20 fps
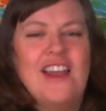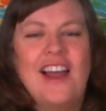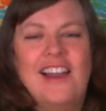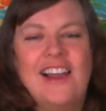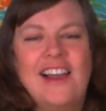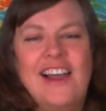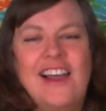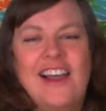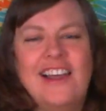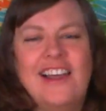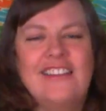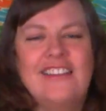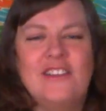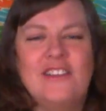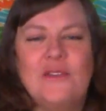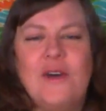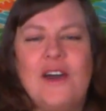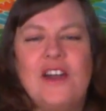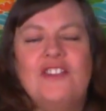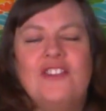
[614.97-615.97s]
I like
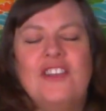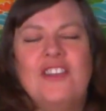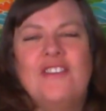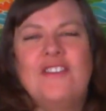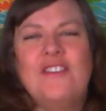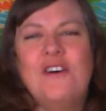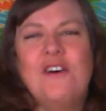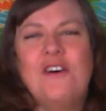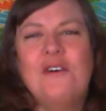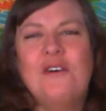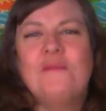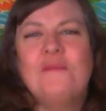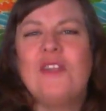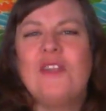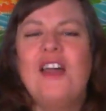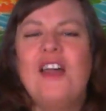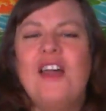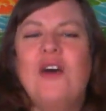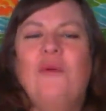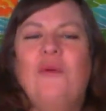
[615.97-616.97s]
this question. So
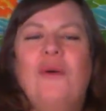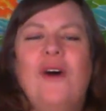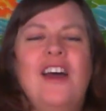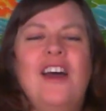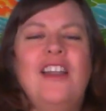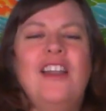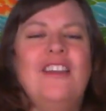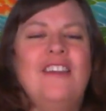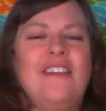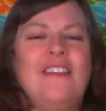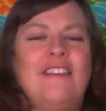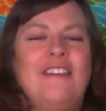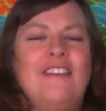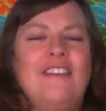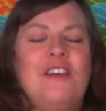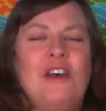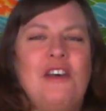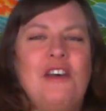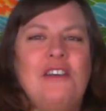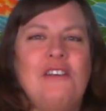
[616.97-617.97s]
what is
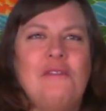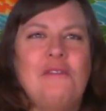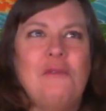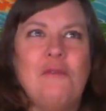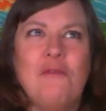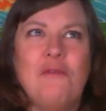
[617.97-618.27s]
the